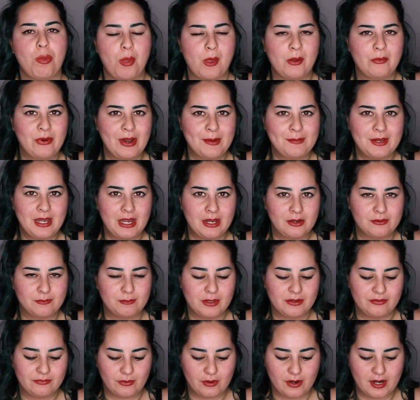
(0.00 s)
and right
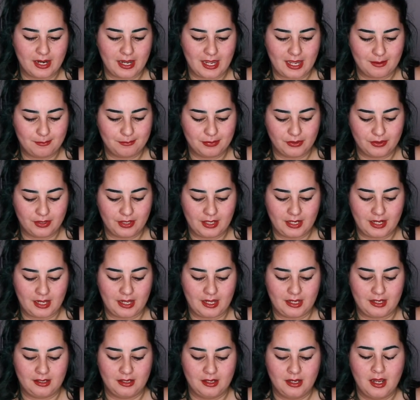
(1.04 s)
before I
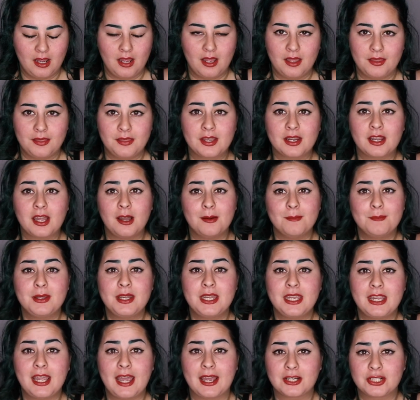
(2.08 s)
uploaded it, the
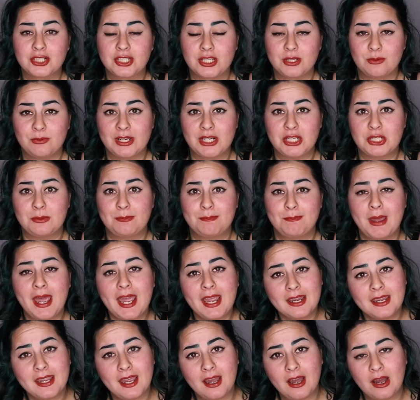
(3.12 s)
company actually reached
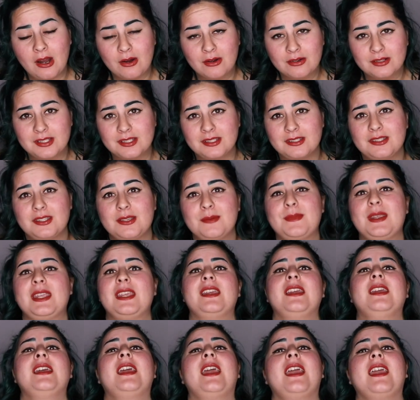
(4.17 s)
back out to
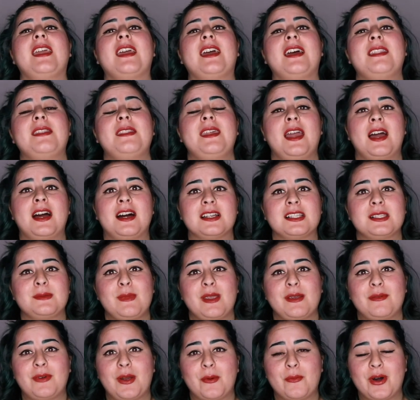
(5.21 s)
me and they asked
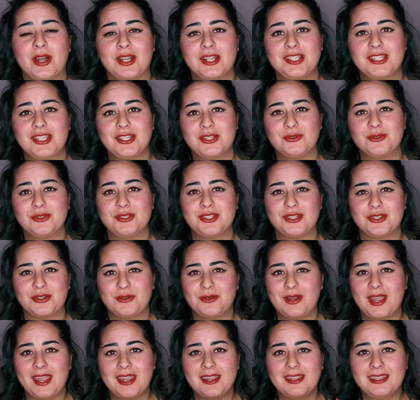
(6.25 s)
me if I wanted to
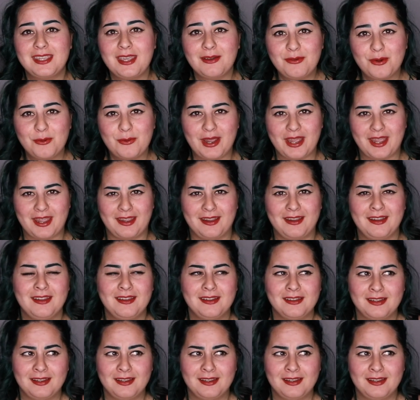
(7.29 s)
do a giveaway.